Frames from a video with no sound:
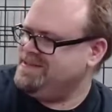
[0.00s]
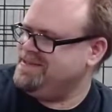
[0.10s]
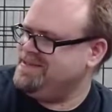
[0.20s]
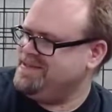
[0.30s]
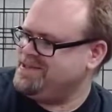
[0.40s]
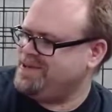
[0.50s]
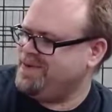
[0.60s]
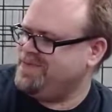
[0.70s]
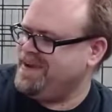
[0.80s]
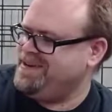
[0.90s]

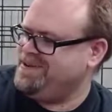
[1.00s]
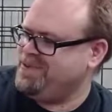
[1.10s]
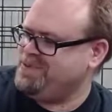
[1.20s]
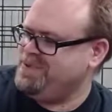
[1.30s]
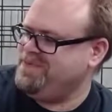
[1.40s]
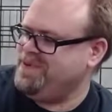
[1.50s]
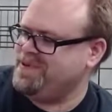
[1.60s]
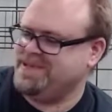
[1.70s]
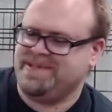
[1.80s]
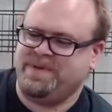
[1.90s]
Starfinder Threefold
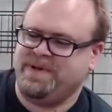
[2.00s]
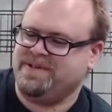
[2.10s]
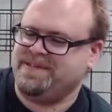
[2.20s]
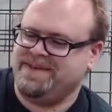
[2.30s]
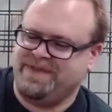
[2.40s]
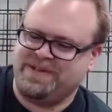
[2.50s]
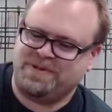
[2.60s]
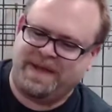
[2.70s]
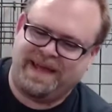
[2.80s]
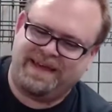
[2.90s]
Conspiracy Adventure
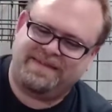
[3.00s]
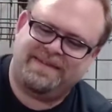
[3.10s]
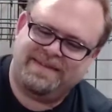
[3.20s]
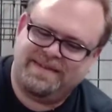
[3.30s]
Path.